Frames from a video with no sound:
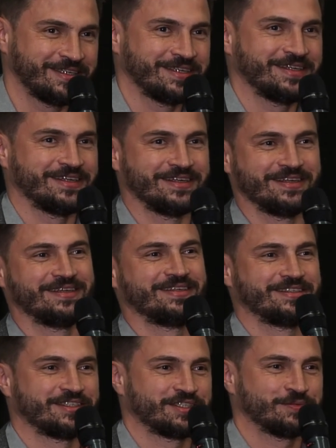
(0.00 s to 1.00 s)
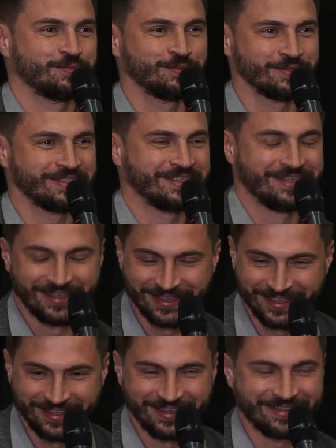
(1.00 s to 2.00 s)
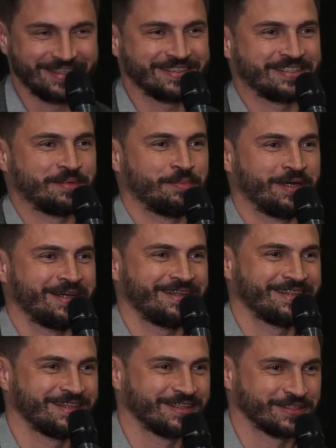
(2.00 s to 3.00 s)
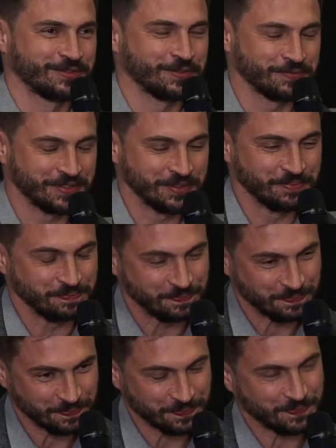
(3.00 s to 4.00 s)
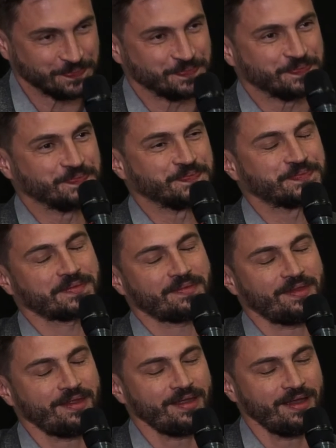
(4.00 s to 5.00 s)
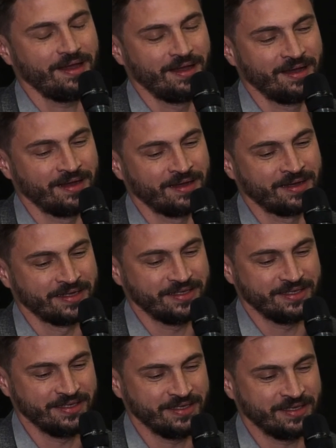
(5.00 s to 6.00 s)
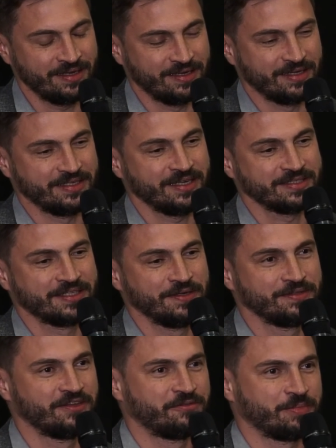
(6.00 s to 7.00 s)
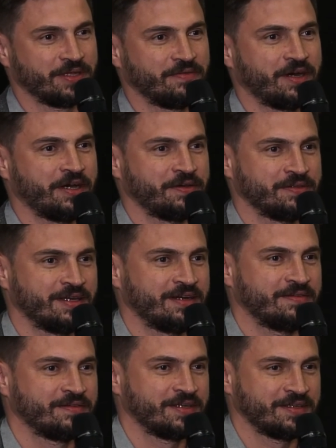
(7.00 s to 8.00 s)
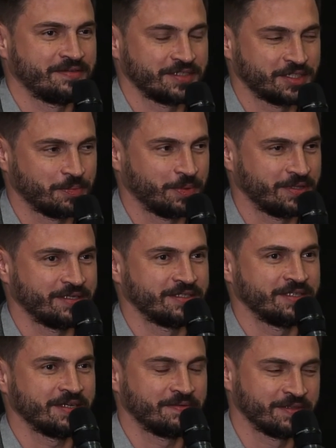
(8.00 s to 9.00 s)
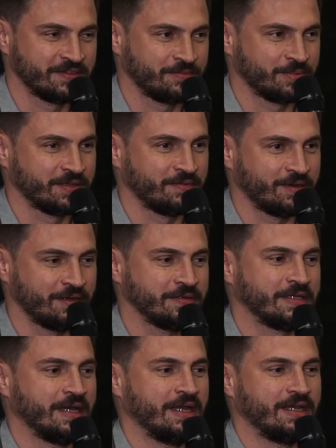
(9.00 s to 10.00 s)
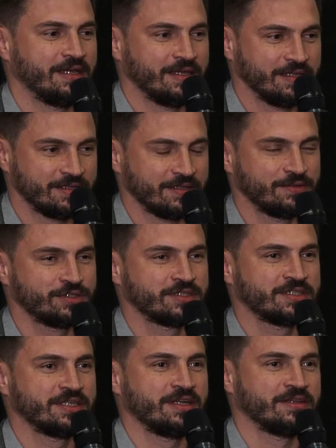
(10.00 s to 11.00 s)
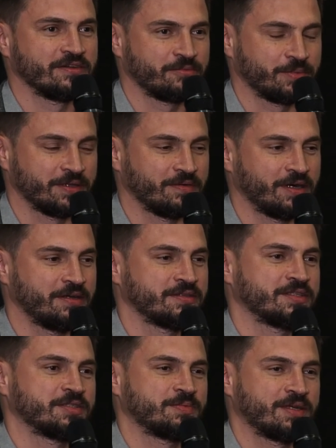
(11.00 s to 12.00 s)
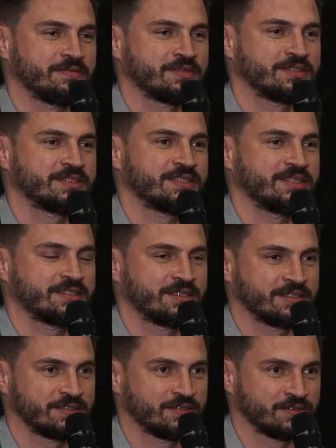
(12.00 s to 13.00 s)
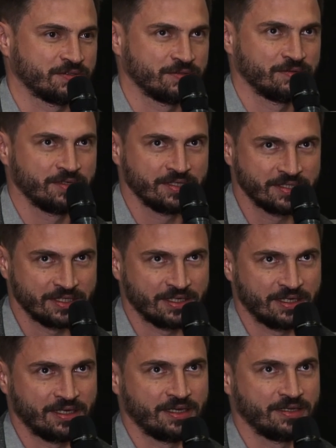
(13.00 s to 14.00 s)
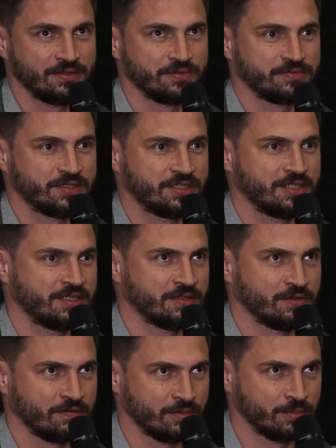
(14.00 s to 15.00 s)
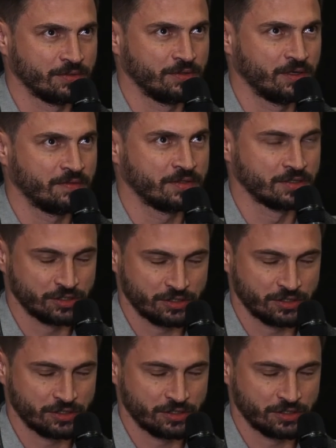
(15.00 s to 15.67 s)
those who pay as inhabitants, future inhabitants of the residential uh, complex, uh, but they treat them as investors. They call them investors, and uh, the terminology matters here